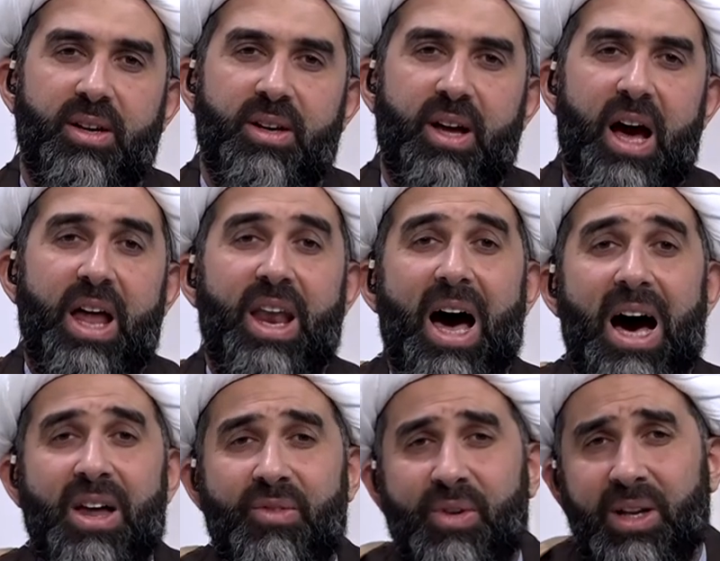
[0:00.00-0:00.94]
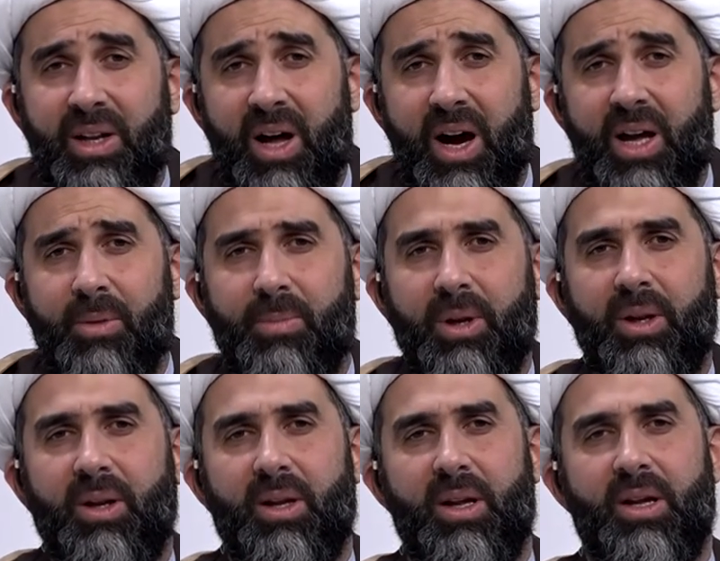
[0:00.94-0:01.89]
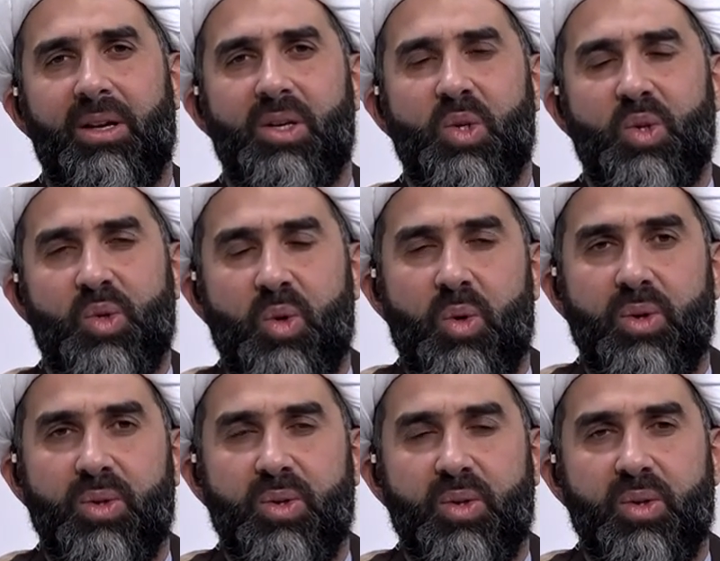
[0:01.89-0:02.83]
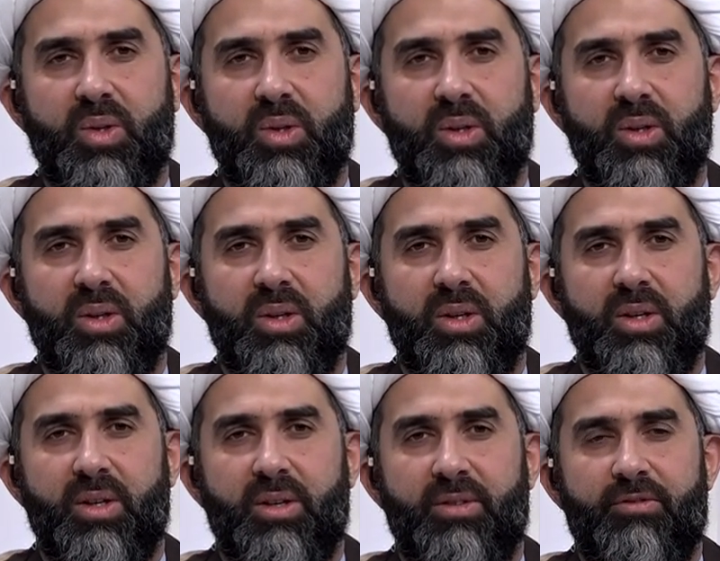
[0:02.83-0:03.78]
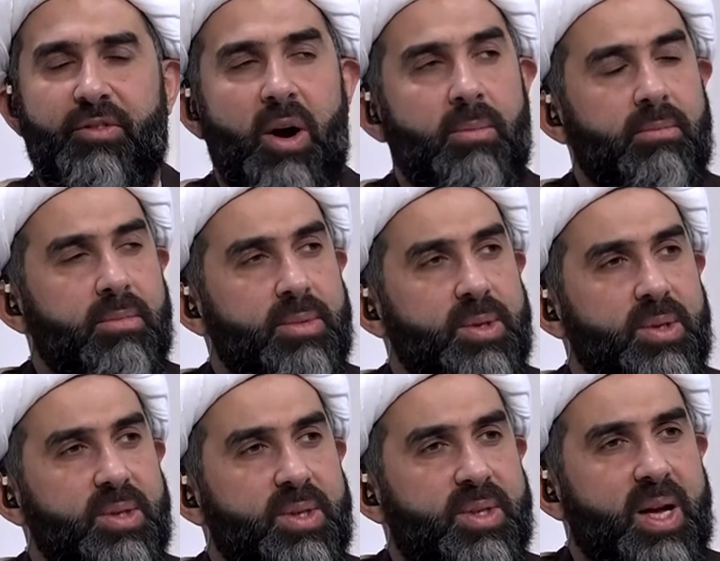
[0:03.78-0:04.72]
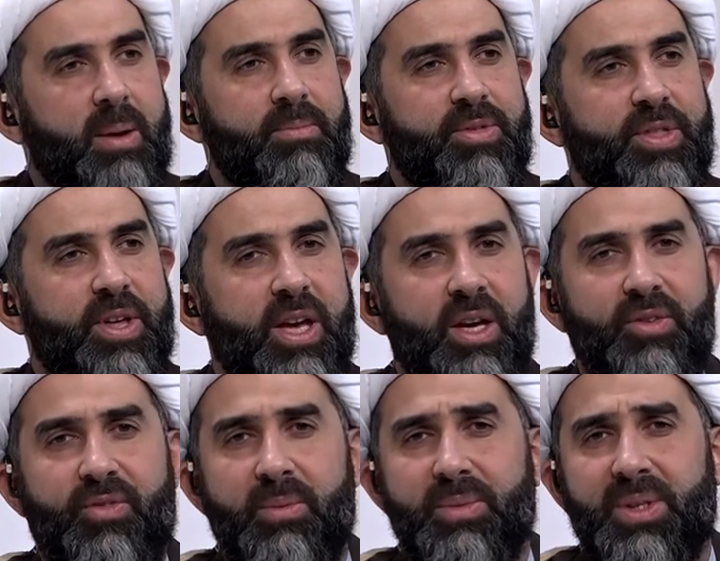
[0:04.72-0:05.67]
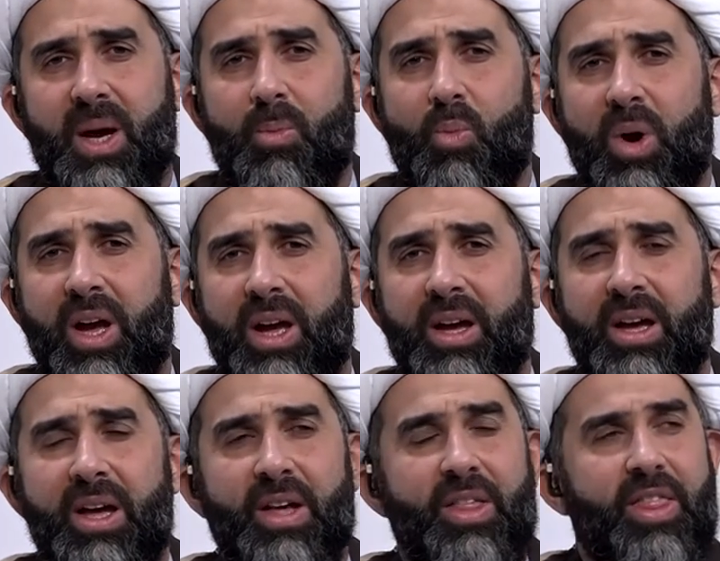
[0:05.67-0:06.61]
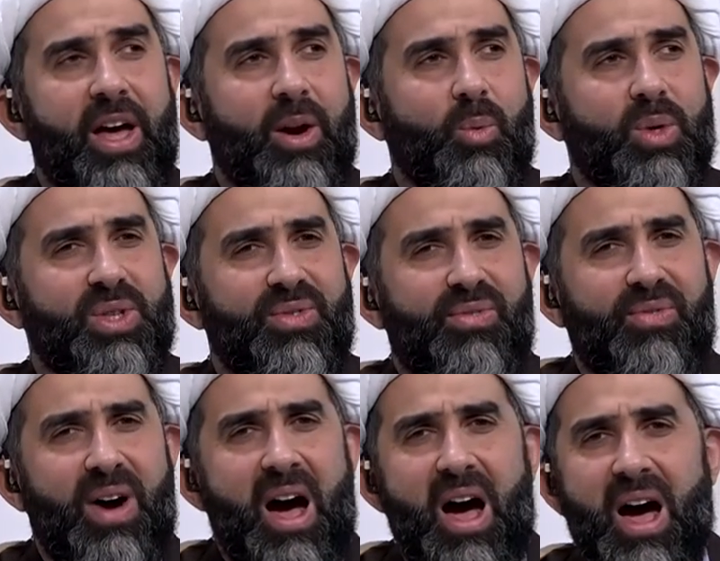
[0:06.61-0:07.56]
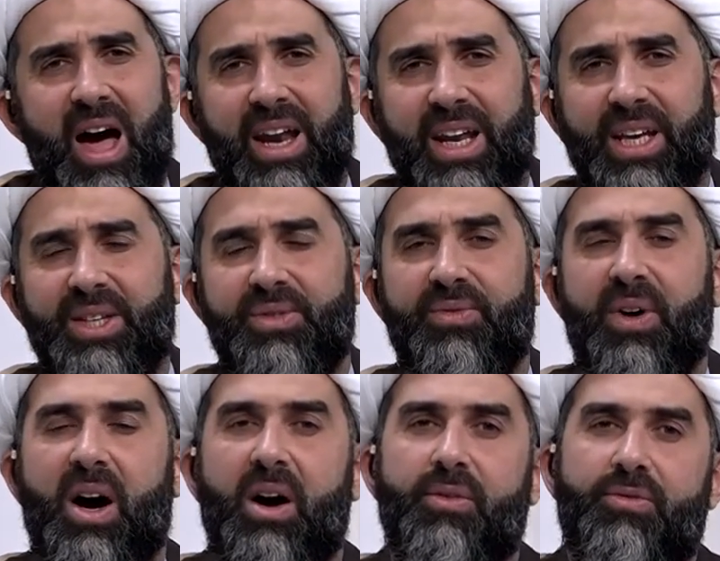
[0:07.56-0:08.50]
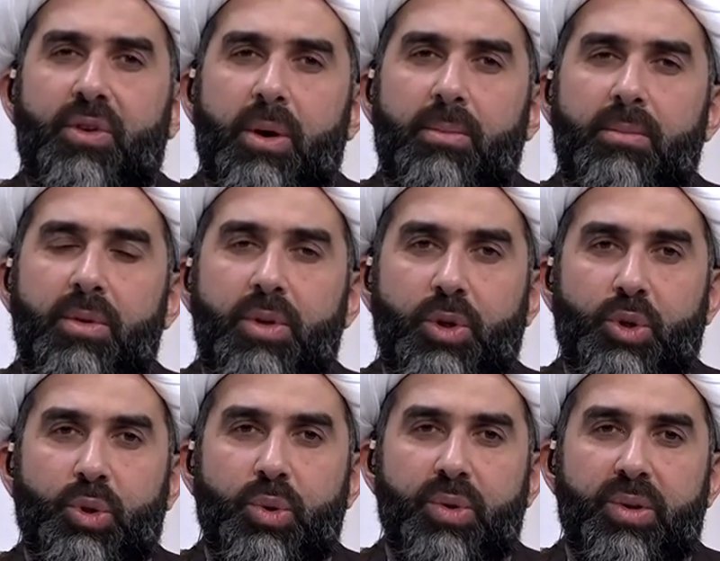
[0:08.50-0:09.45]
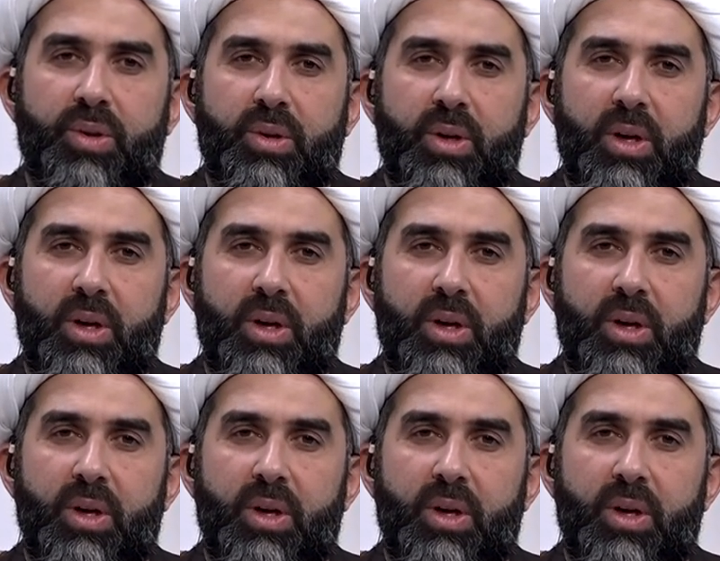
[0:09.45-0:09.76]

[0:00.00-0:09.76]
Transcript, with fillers: an unreliable source, from something, from somewhere that was far and is far from the truth.